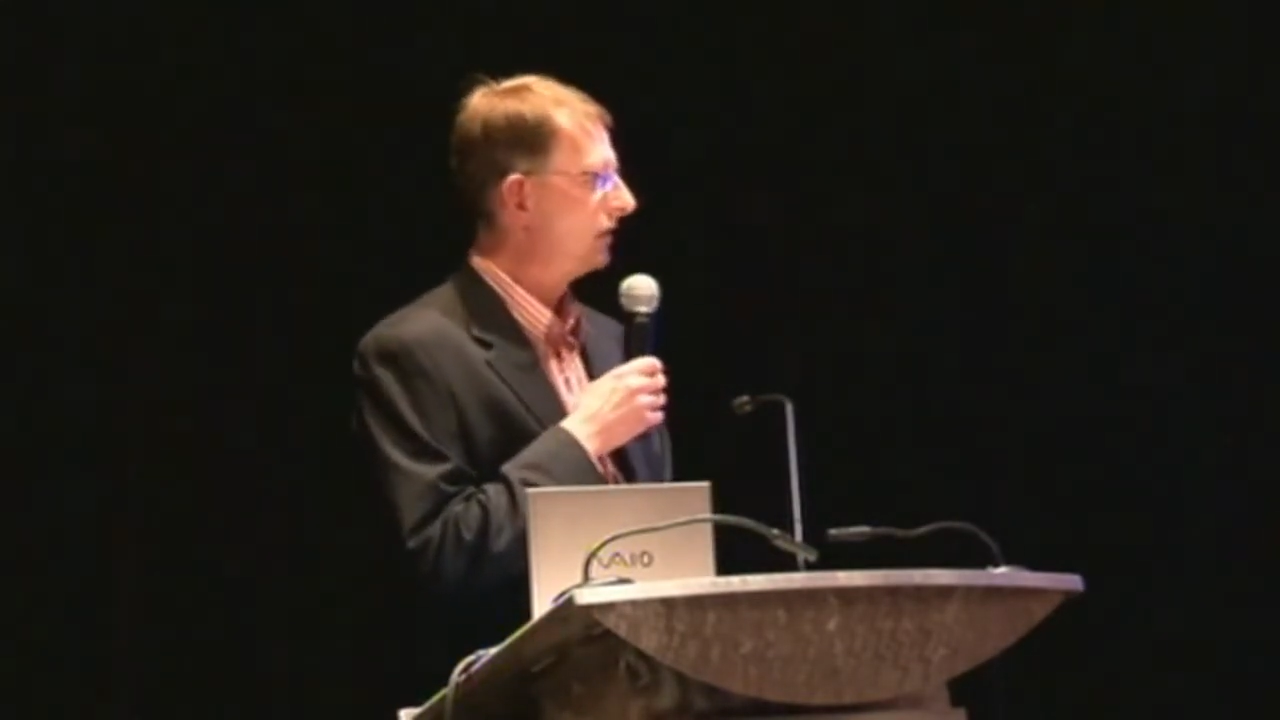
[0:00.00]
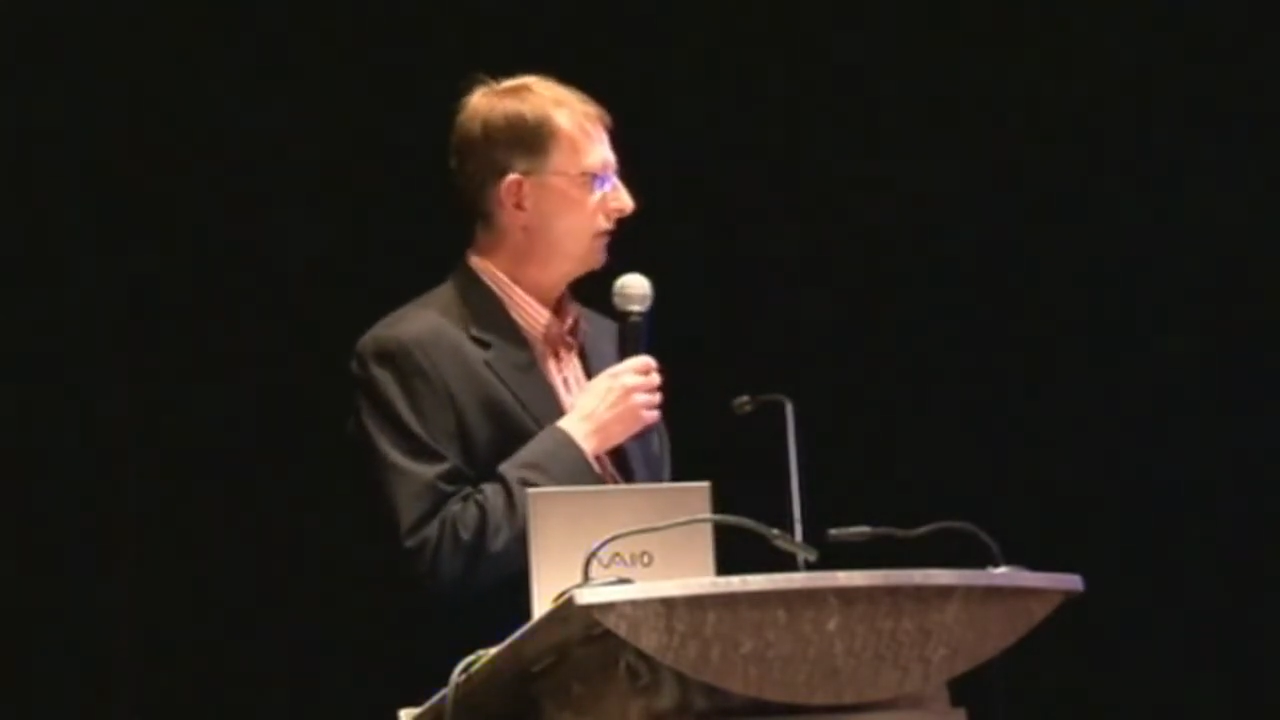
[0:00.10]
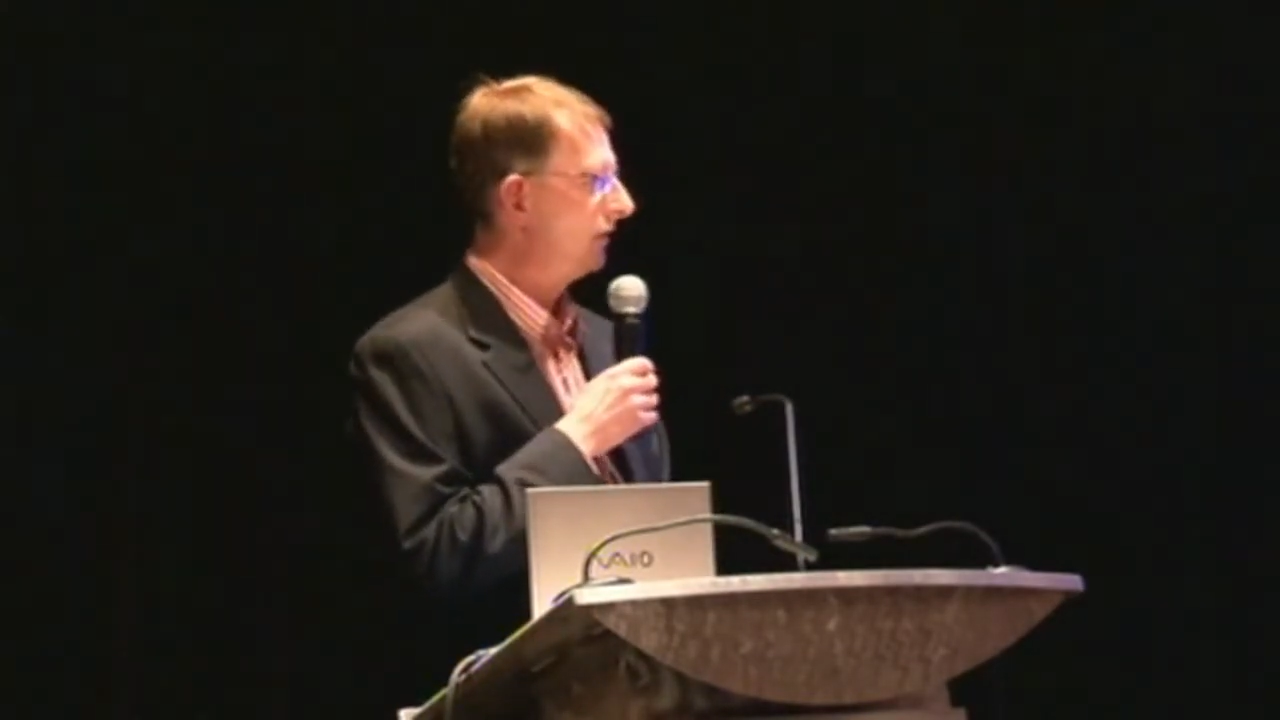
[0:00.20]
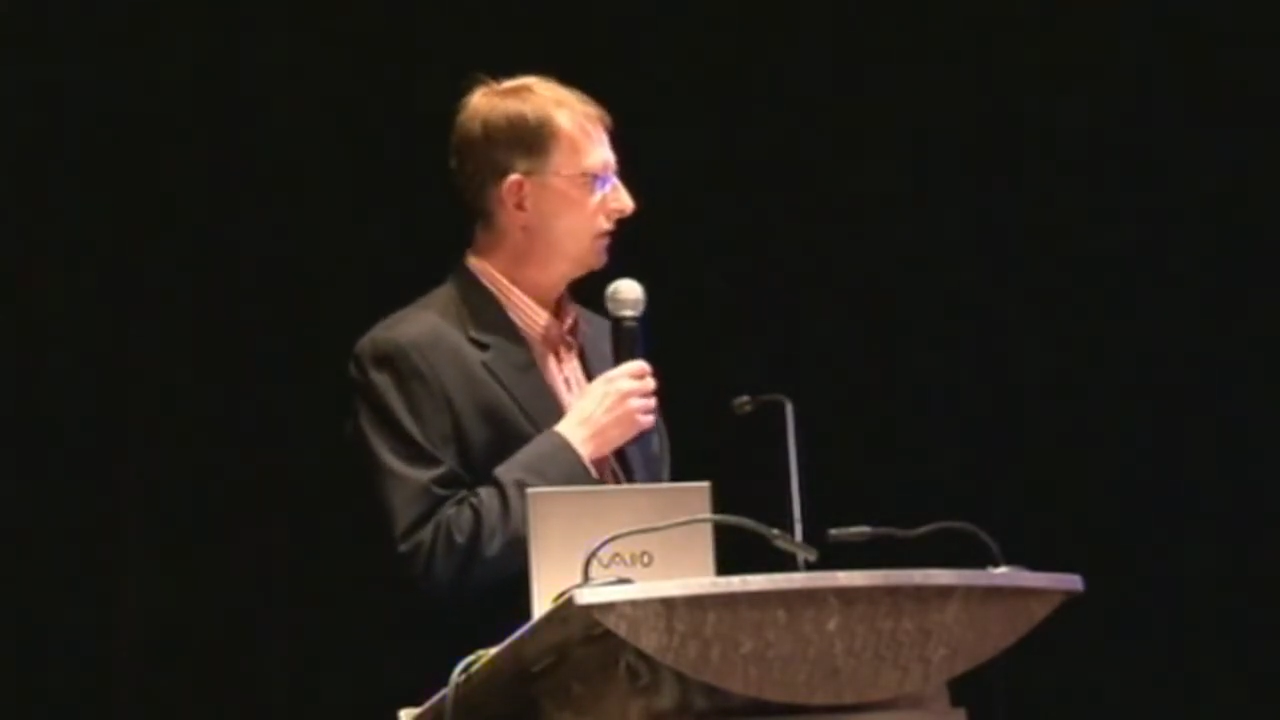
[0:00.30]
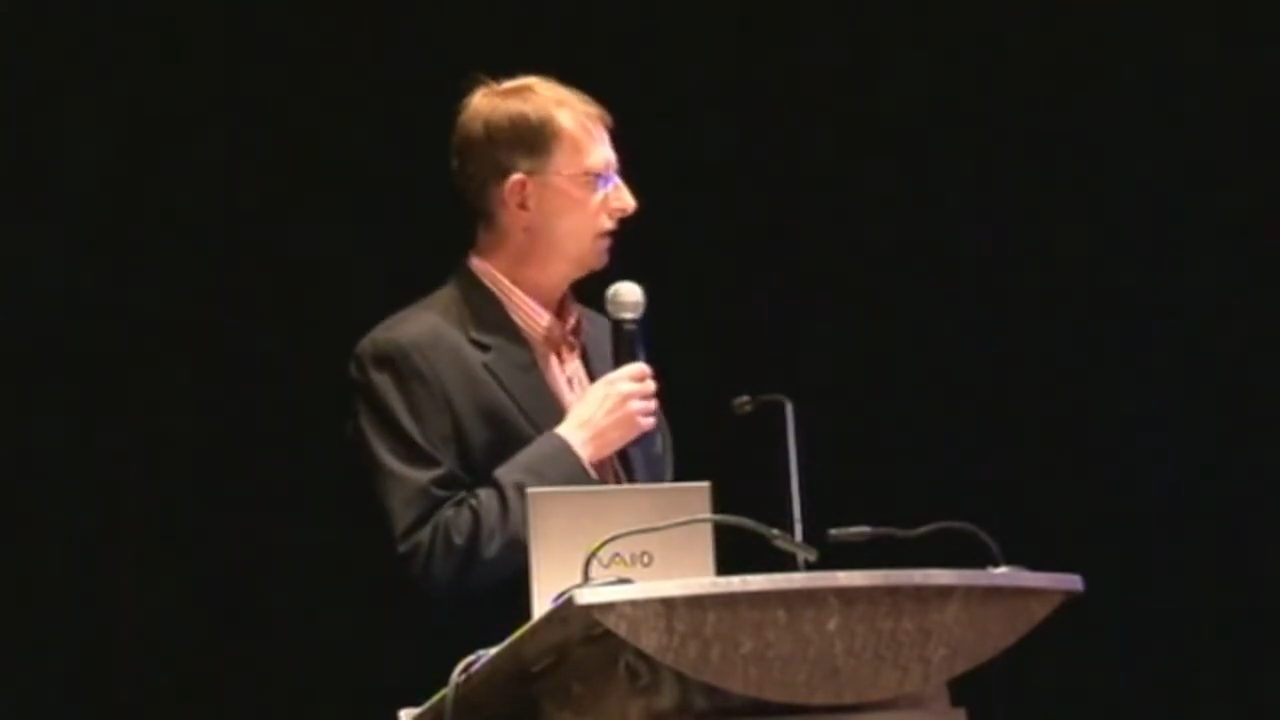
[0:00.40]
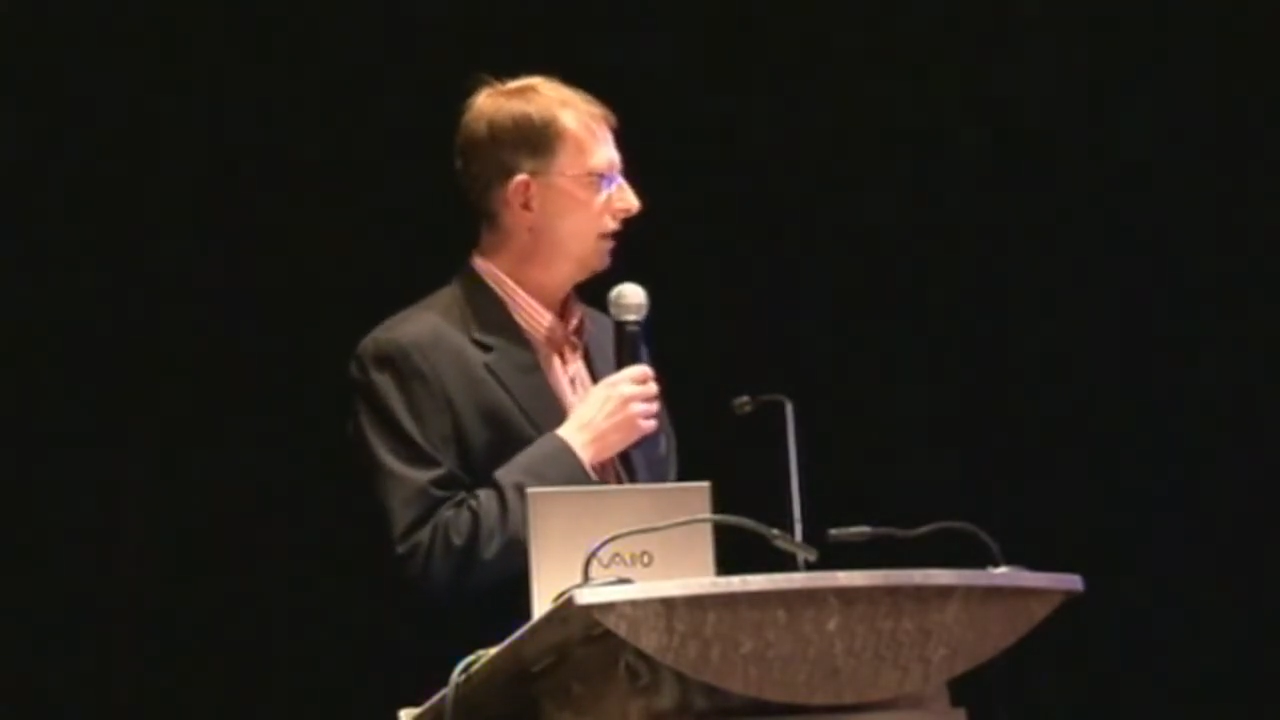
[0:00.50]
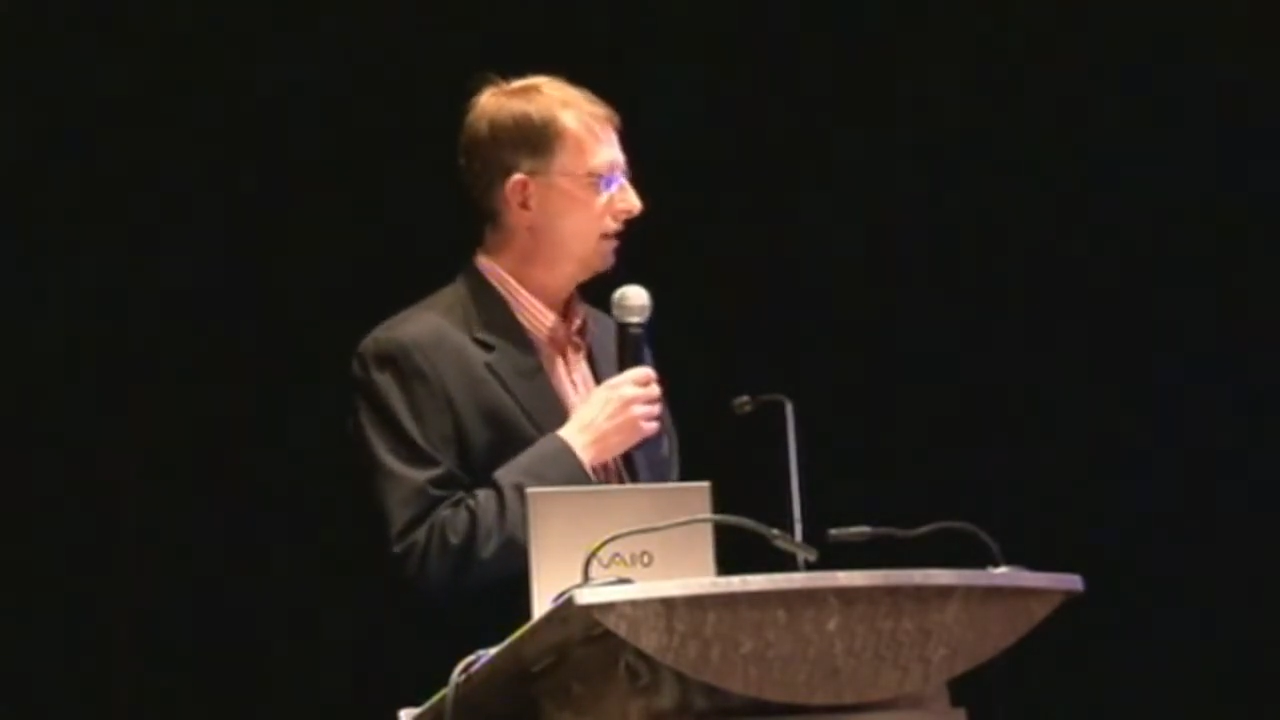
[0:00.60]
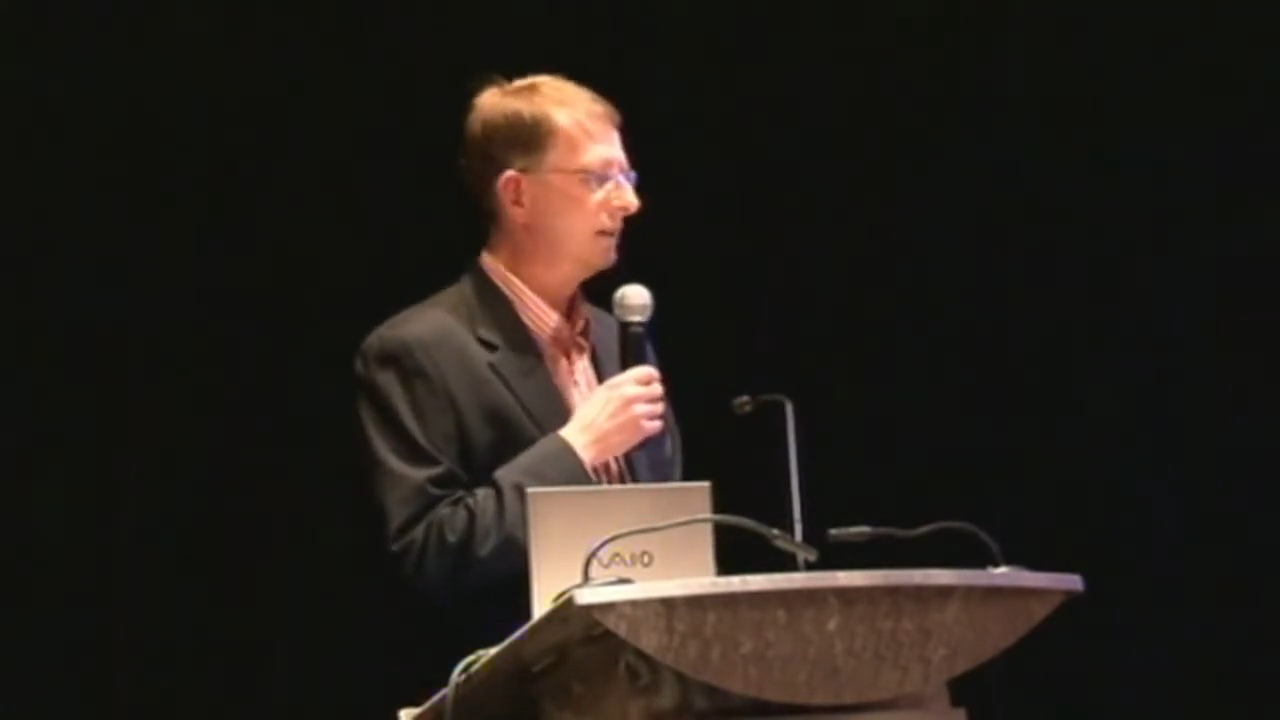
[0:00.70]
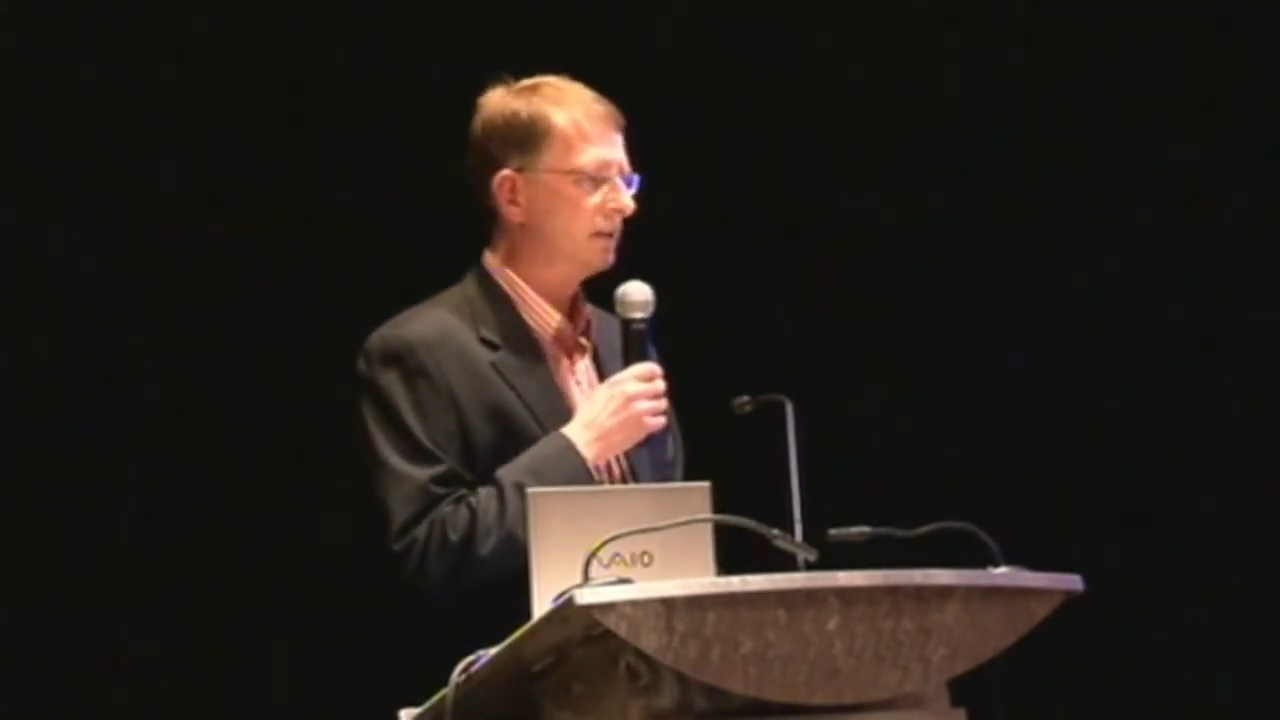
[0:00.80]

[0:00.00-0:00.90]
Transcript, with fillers: sophisticated